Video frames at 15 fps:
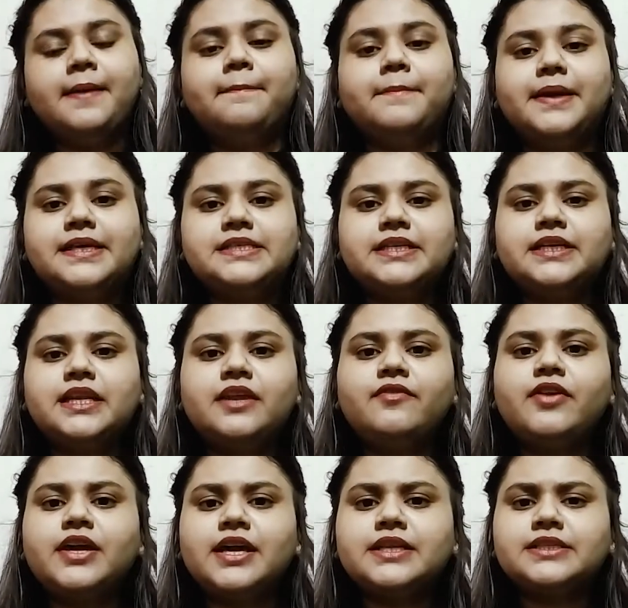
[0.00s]
Basically,
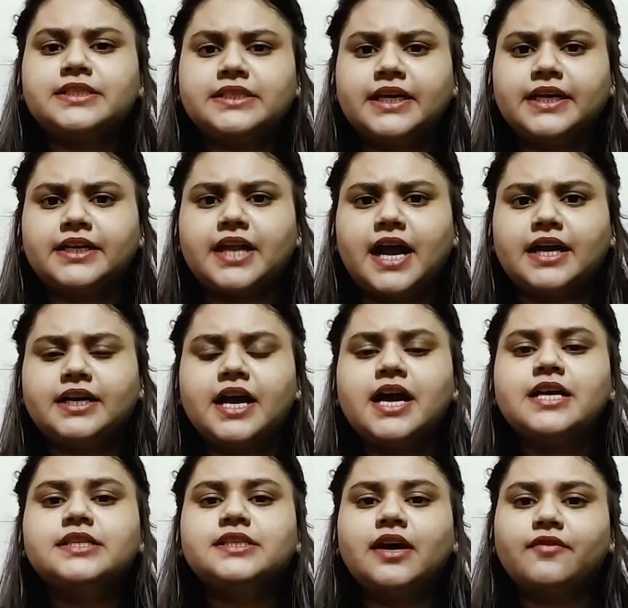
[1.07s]
we can say that
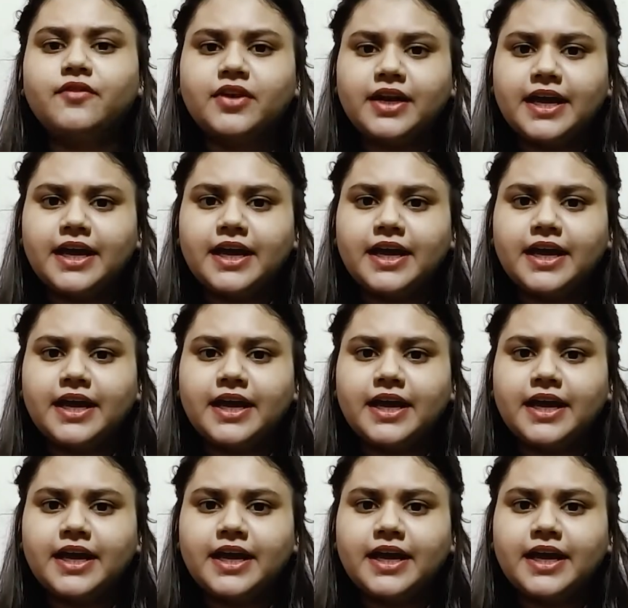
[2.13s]
someone